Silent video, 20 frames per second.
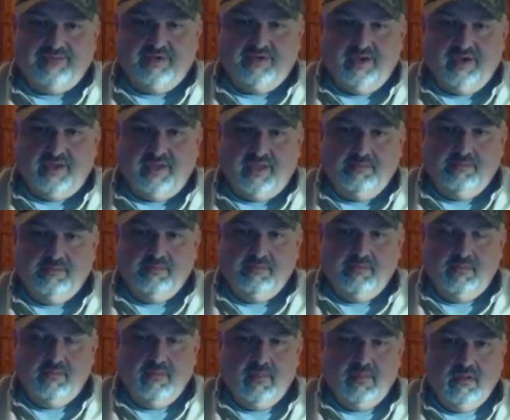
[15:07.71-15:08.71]
on the limb,
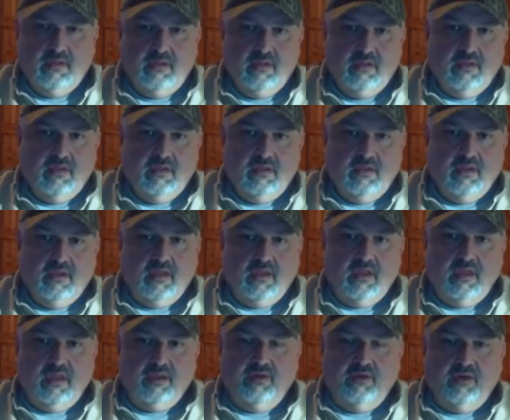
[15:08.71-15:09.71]

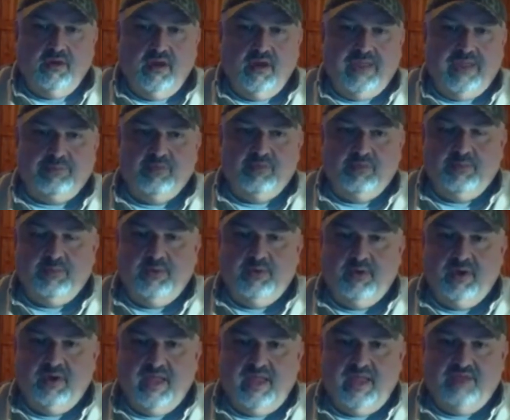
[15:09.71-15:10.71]
your name will be put
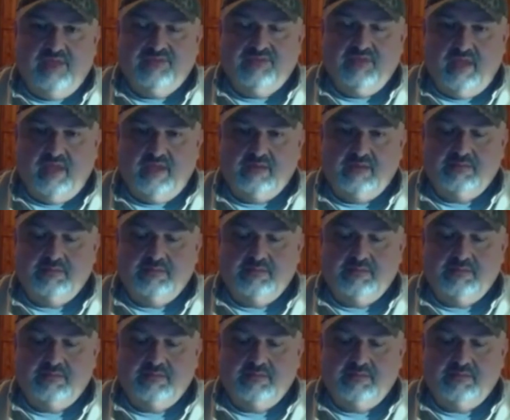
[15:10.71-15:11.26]
in the hat for that.